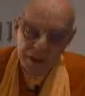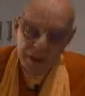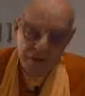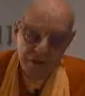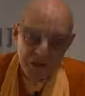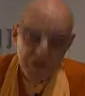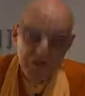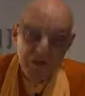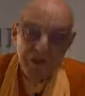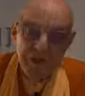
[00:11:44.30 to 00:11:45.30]
is none
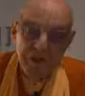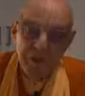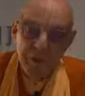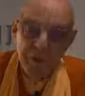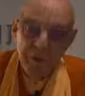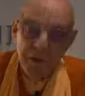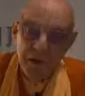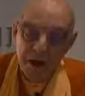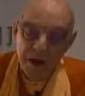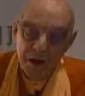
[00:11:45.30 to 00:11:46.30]
other than the son of
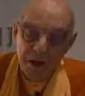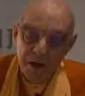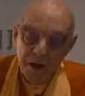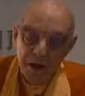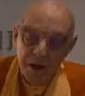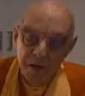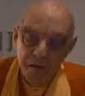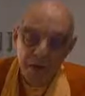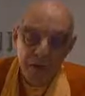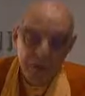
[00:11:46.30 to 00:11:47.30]

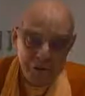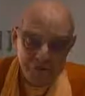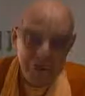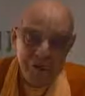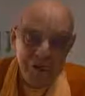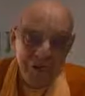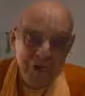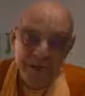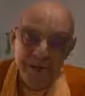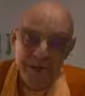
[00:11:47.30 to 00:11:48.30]
Mother Yashoda
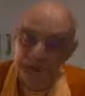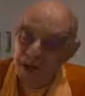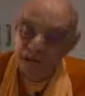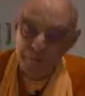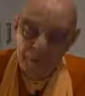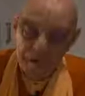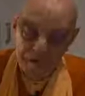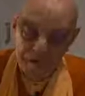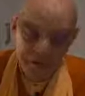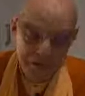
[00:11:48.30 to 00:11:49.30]
and Nanda
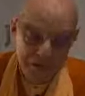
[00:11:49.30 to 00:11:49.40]
Maharaj,